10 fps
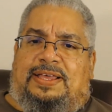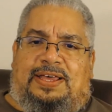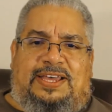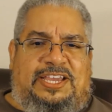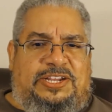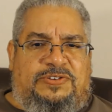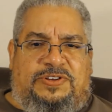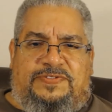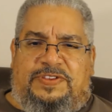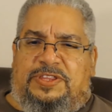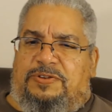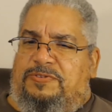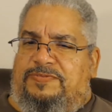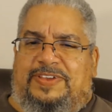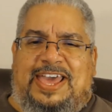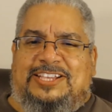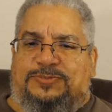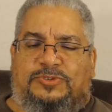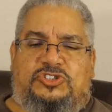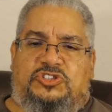$150, the
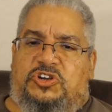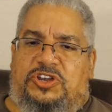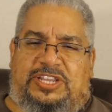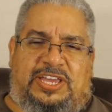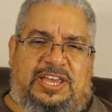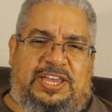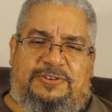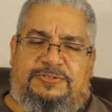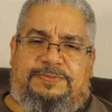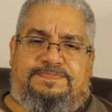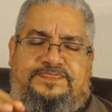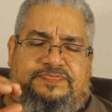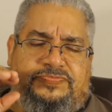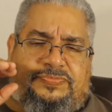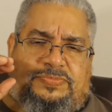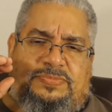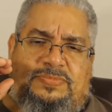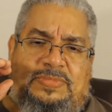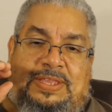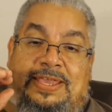vast majority, $100.
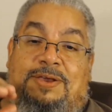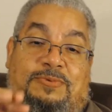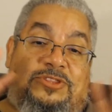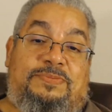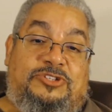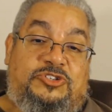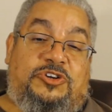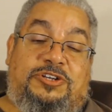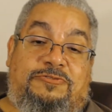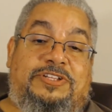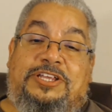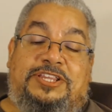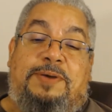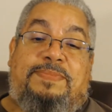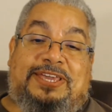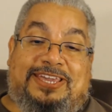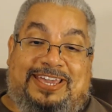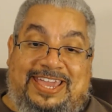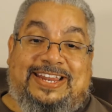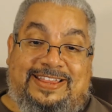Well, the majority really are not
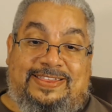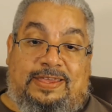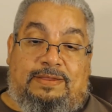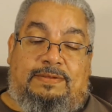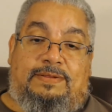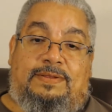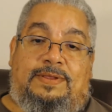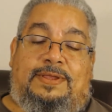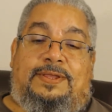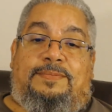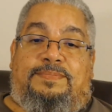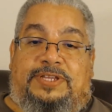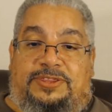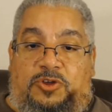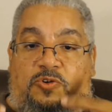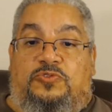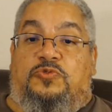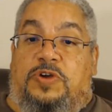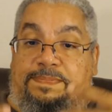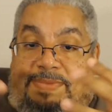making anything. But those
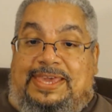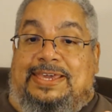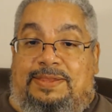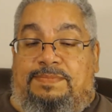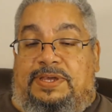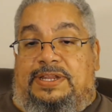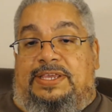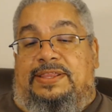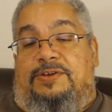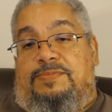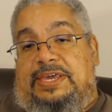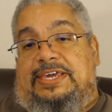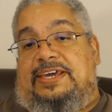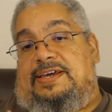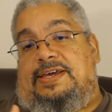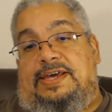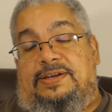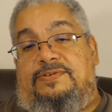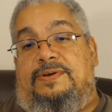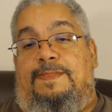who are making money, they're making
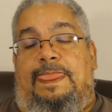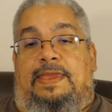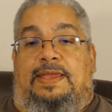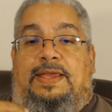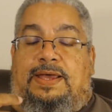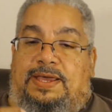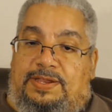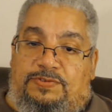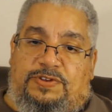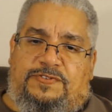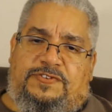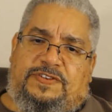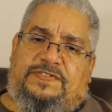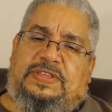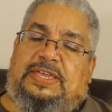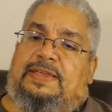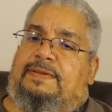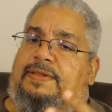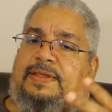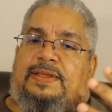$100,
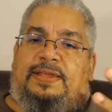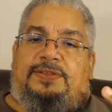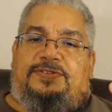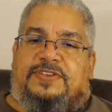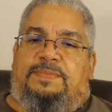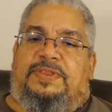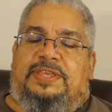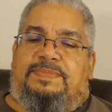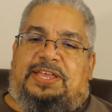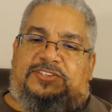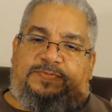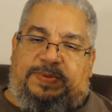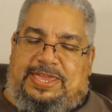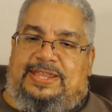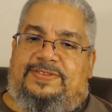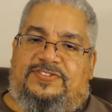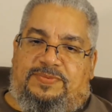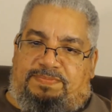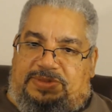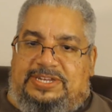$150. Some of them that spend
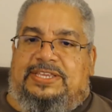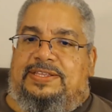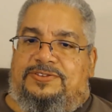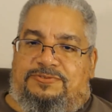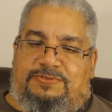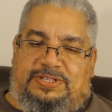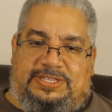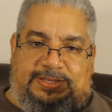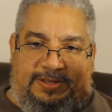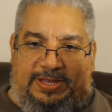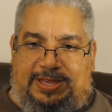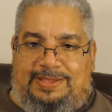some money to really,